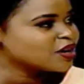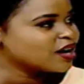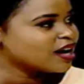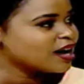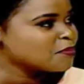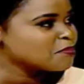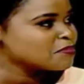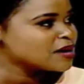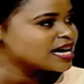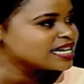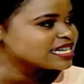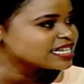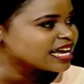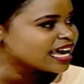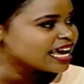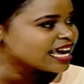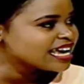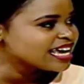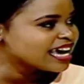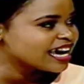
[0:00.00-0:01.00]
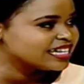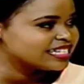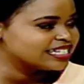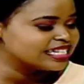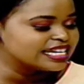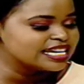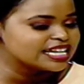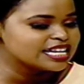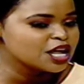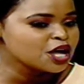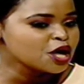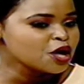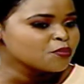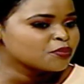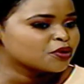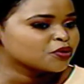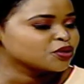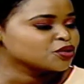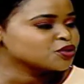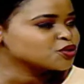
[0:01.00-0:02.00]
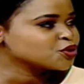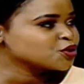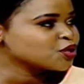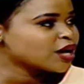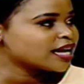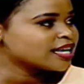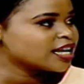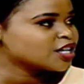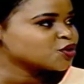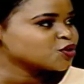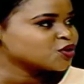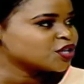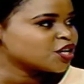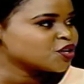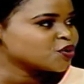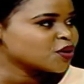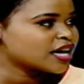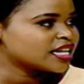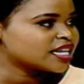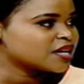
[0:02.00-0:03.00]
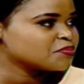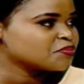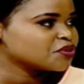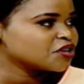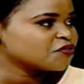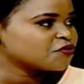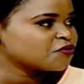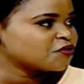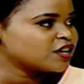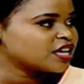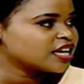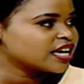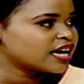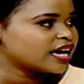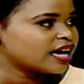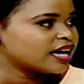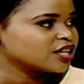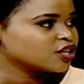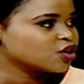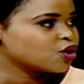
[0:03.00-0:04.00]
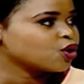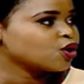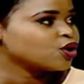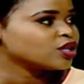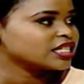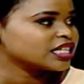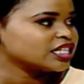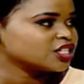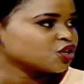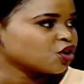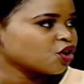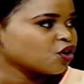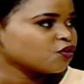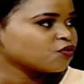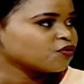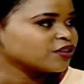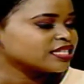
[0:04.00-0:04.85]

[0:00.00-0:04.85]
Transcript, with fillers: uh, Monday, 18, but we saw earlier today you had a briefing and called it off.